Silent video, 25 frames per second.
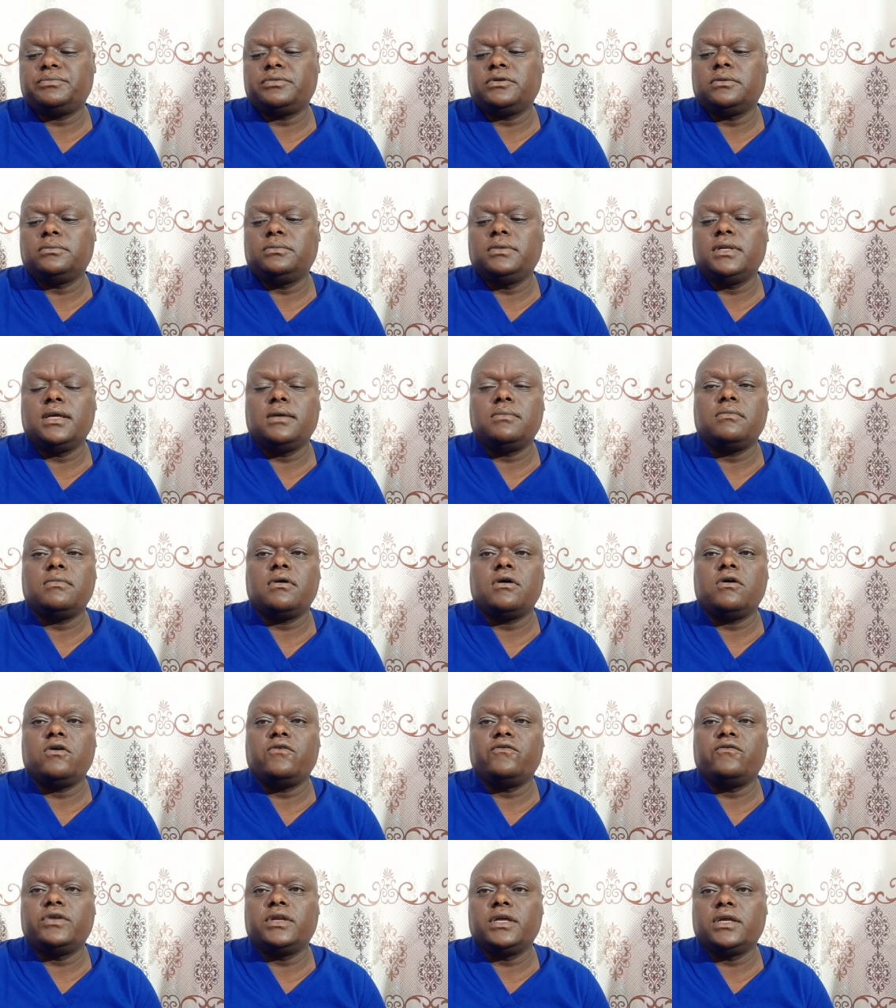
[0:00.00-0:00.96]
problem
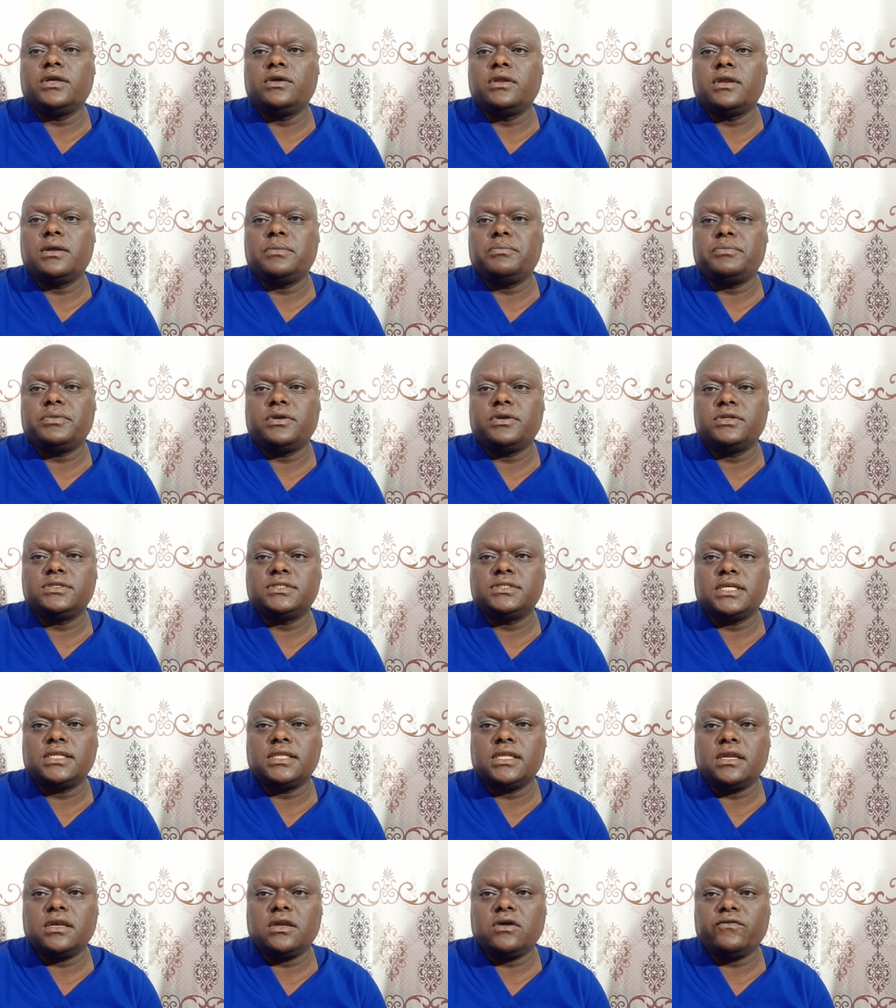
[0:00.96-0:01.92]
of irregular periods
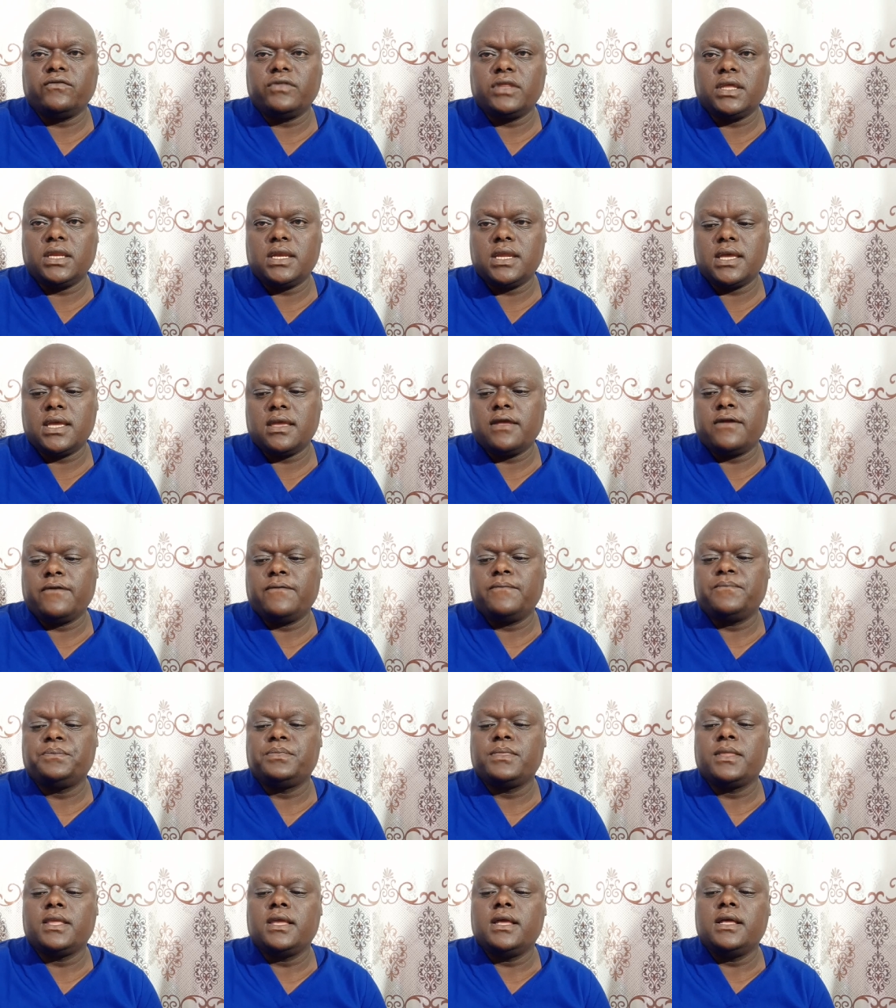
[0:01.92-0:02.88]
at the end of the day.
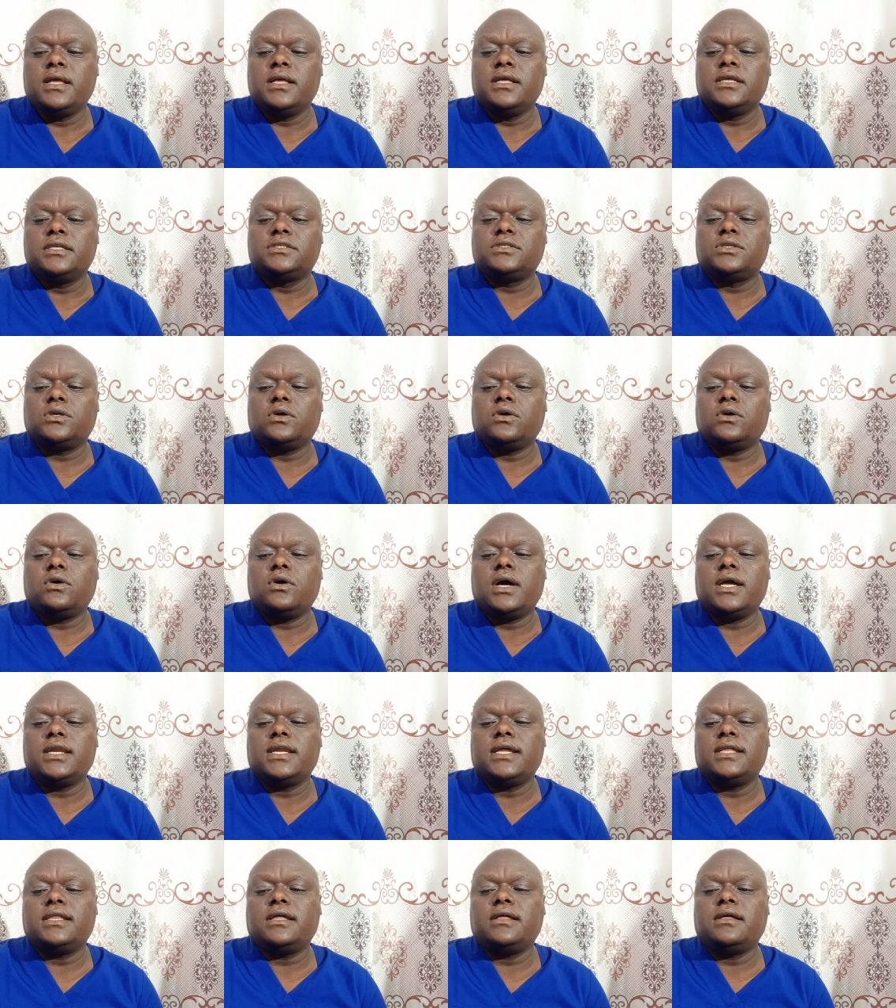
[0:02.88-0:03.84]
So
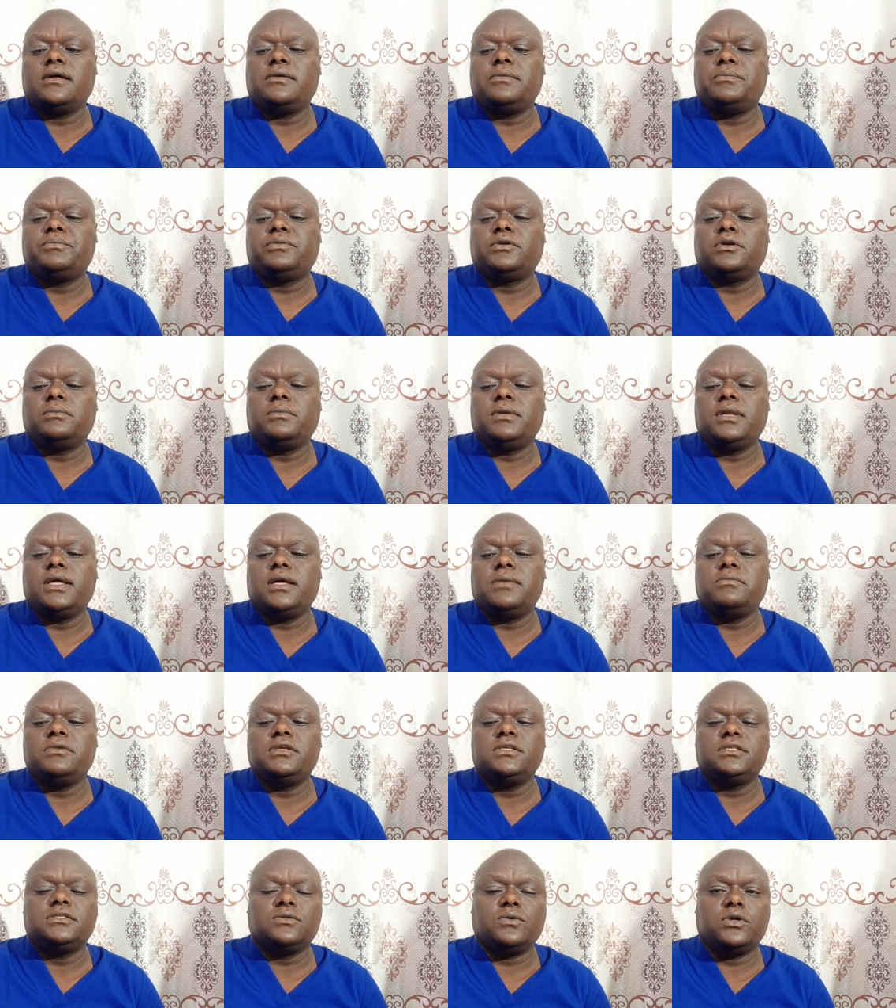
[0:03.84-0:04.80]
another problem
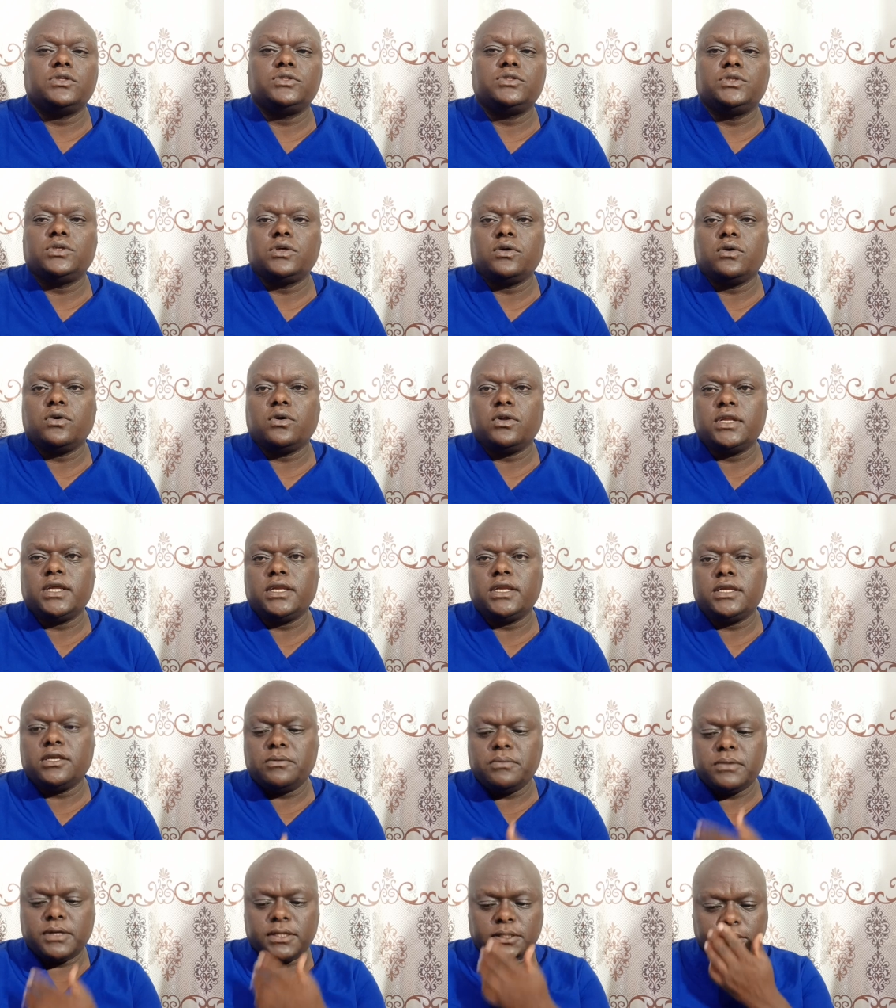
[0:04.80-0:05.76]
is what you call
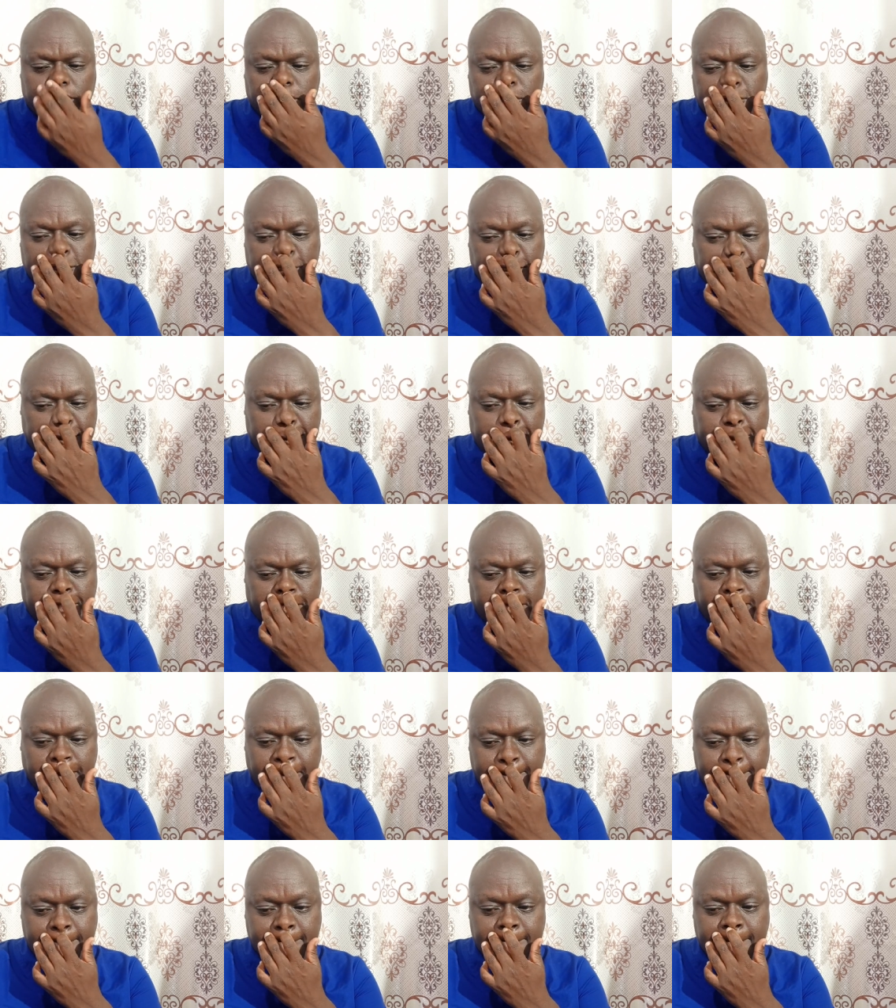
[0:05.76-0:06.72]
endometriosis.
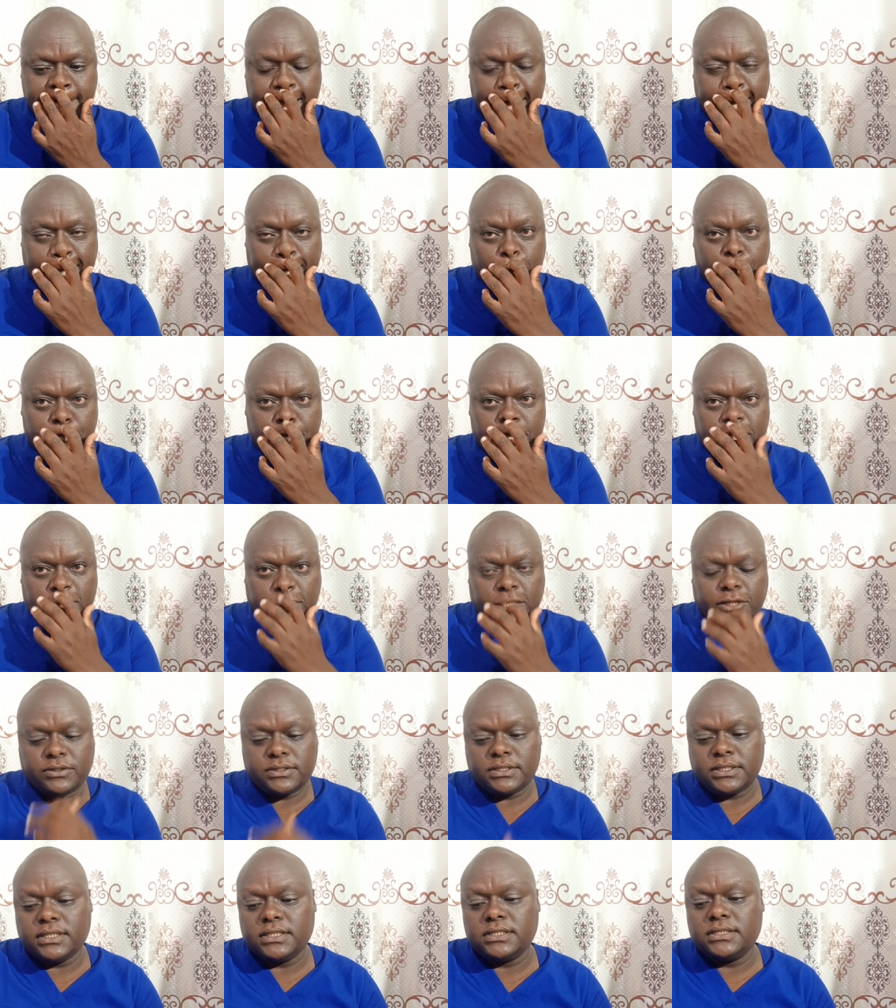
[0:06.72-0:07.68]

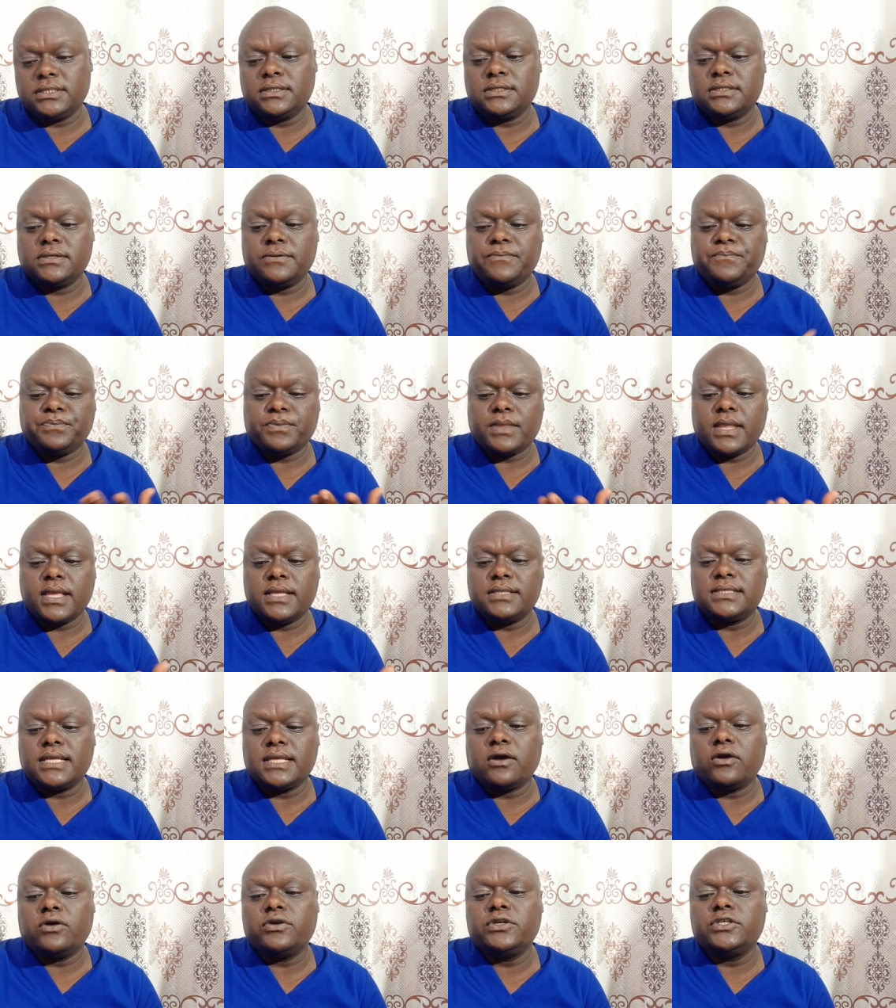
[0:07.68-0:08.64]
Endometriosis is
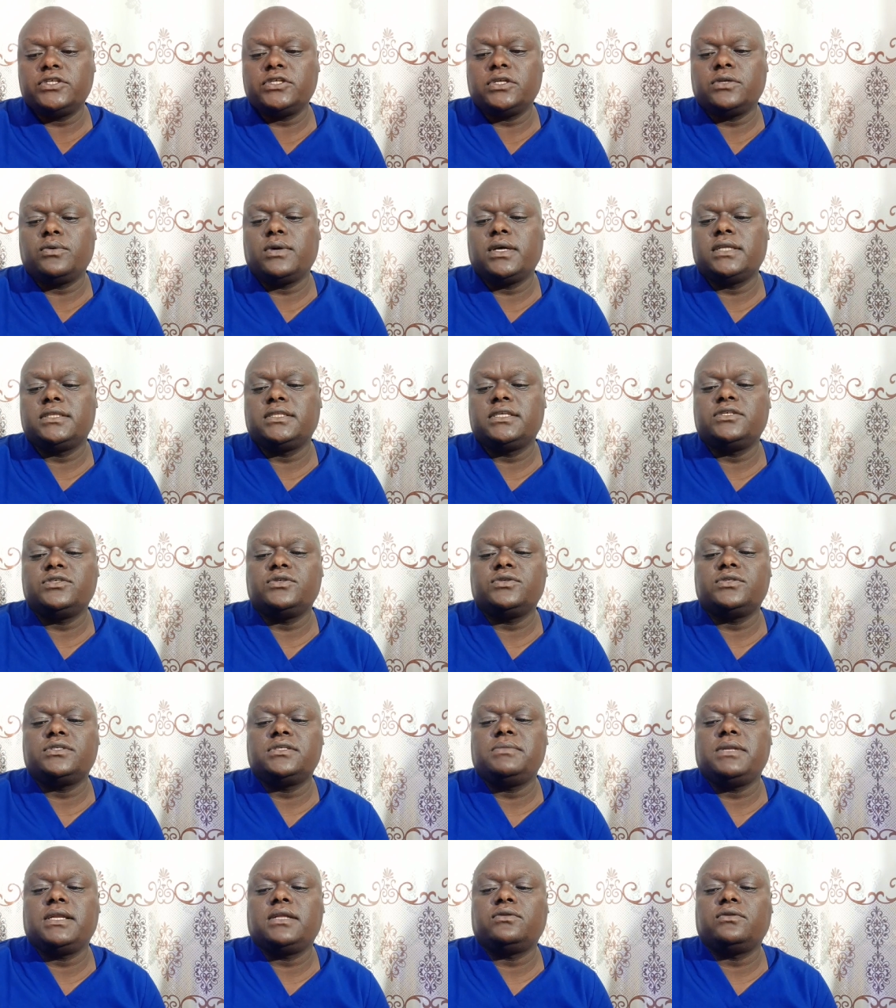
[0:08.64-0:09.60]
a condition where tissue
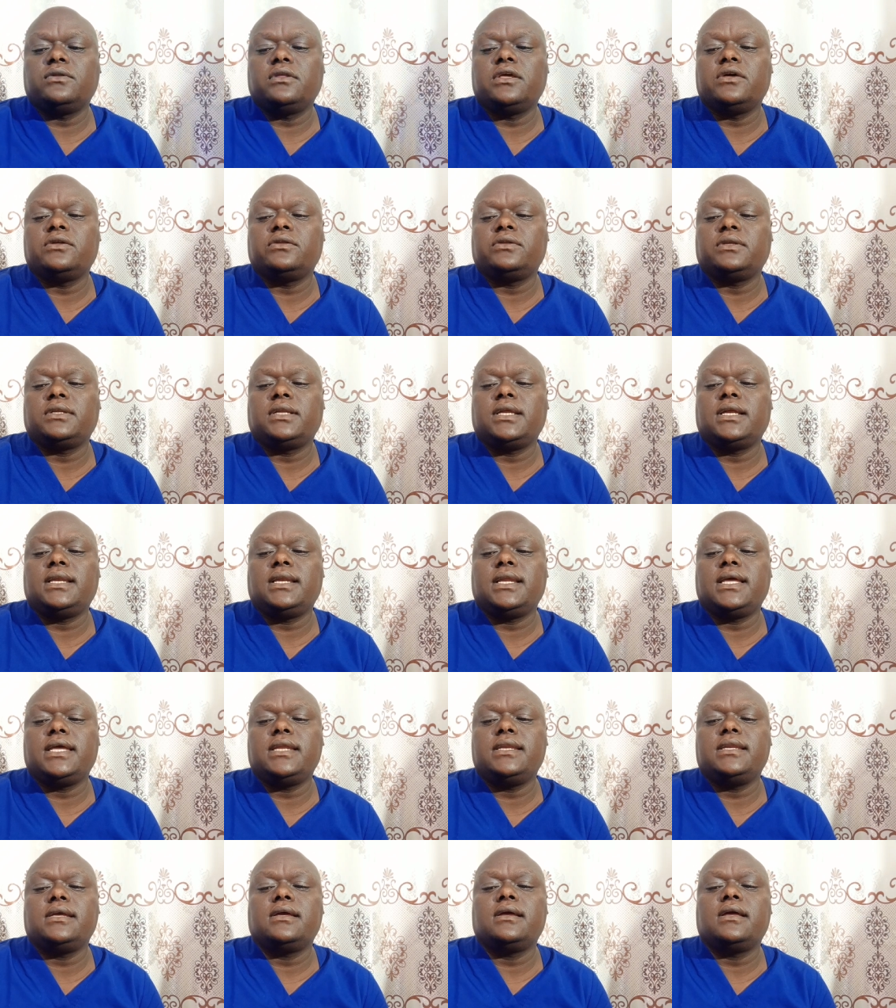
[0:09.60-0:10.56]
similar to the uterine
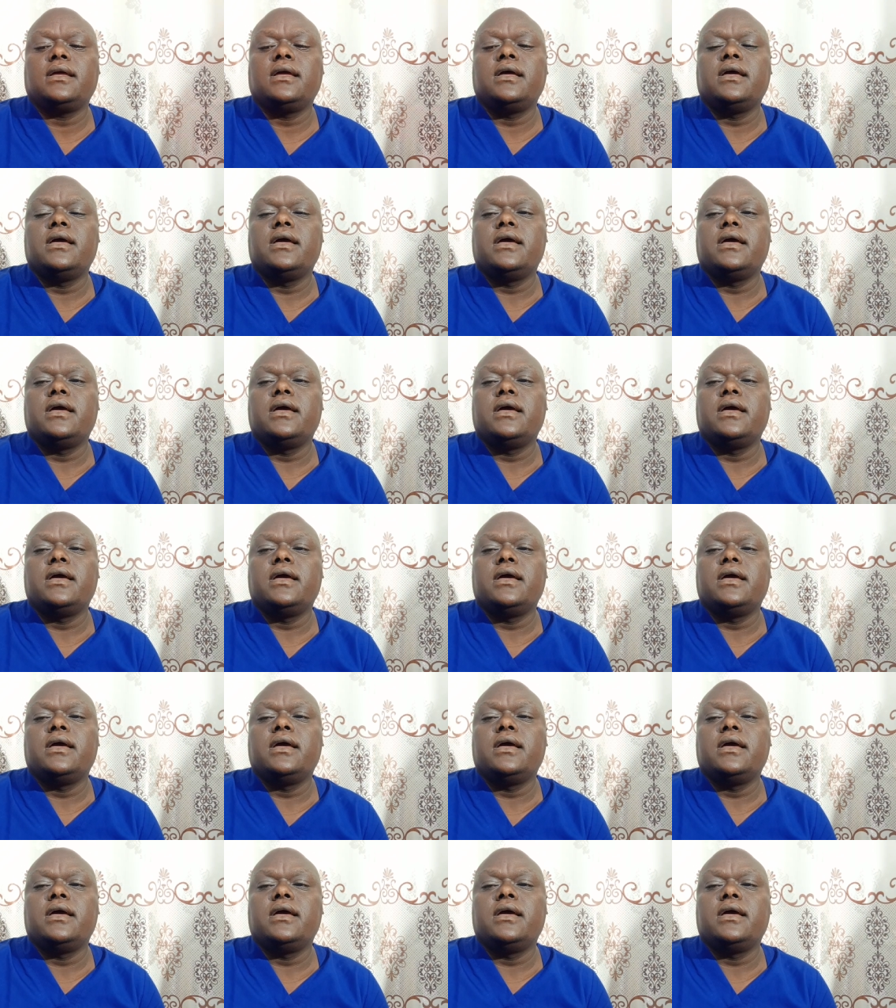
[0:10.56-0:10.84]
lining